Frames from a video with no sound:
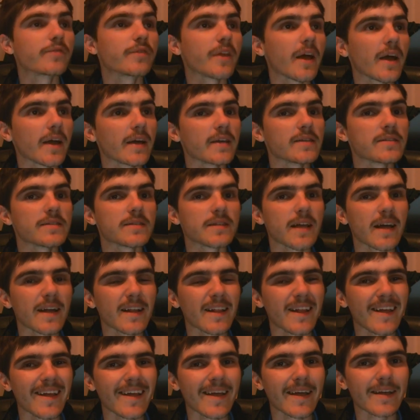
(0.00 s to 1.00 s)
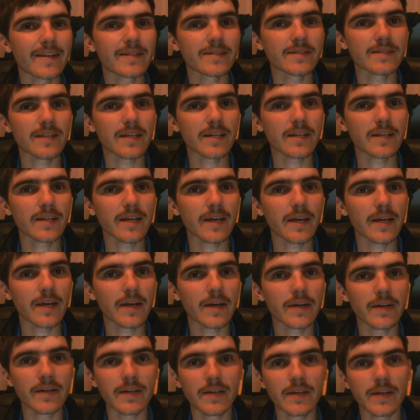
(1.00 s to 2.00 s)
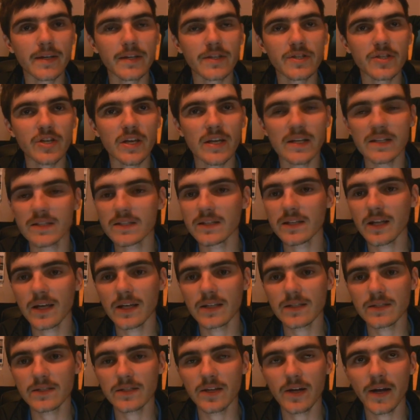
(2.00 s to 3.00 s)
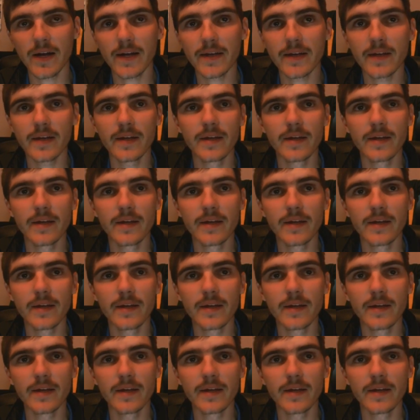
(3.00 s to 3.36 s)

days, Saturday and Sunday. I didn't get a chance last night.